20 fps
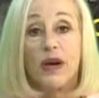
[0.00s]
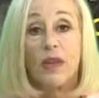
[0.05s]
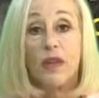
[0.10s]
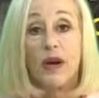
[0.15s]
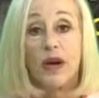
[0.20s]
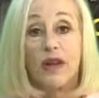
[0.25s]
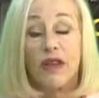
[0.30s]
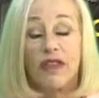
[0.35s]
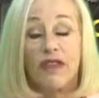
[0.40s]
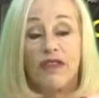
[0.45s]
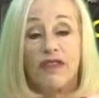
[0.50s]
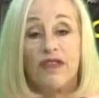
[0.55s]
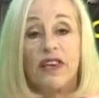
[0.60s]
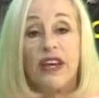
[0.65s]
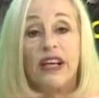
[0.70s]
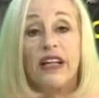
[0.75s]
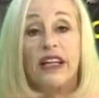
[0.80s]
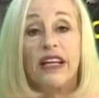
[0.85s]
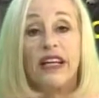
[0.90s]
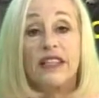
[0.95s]
What are the
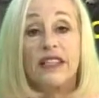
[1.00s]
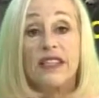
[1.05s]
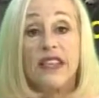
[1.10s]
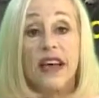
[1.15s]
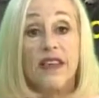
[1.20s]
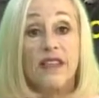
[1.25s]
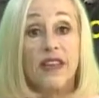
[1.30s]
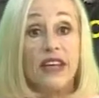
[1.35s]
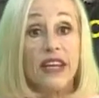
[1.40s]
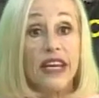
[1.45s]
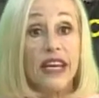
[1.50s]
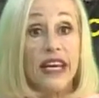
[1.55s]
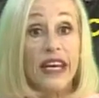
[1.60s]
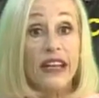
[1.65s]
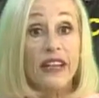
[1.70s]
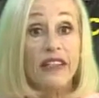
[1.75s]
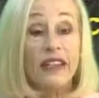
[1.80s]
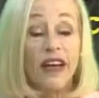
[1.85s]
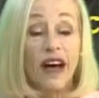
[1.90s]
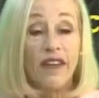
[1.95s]
feelings and the
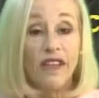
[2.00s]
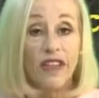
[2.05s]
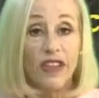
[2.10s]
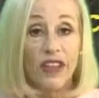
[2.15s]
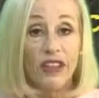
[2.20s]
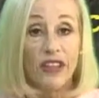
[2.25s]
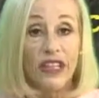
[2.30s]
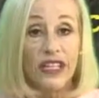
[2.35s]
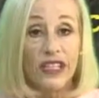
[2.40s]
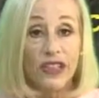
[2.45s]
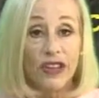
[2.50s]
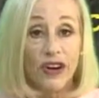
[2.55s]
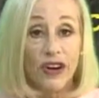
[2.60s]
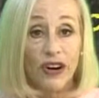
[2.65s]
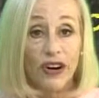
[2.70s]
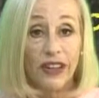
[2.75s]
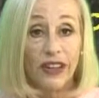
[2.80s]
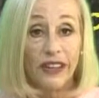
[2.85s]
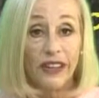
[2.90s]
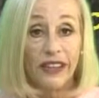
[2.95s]
needs of the
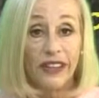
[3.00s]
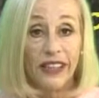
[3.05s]
listener?